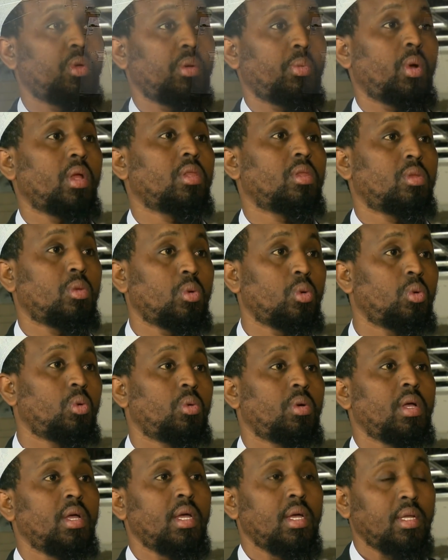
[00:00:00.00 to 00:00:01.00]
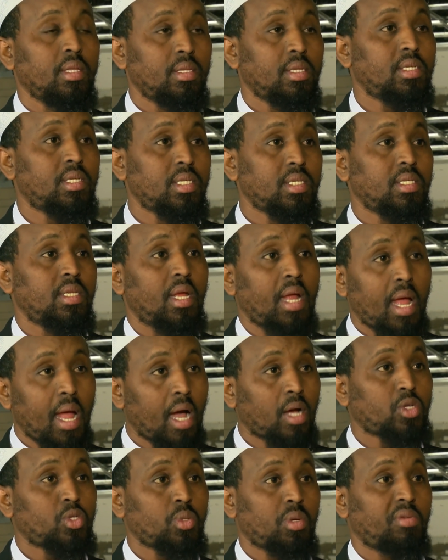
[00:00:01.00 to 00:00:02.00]
we went through. This is the
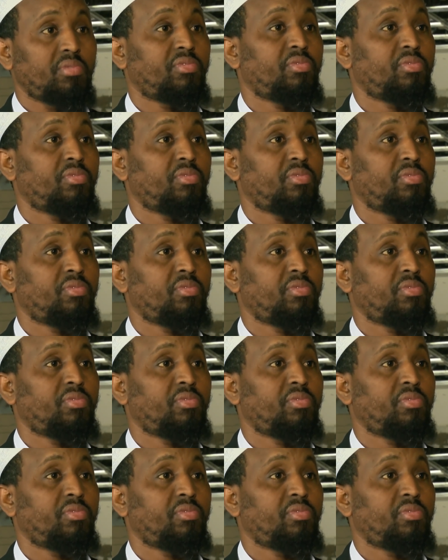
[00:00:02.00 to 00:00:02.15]
actual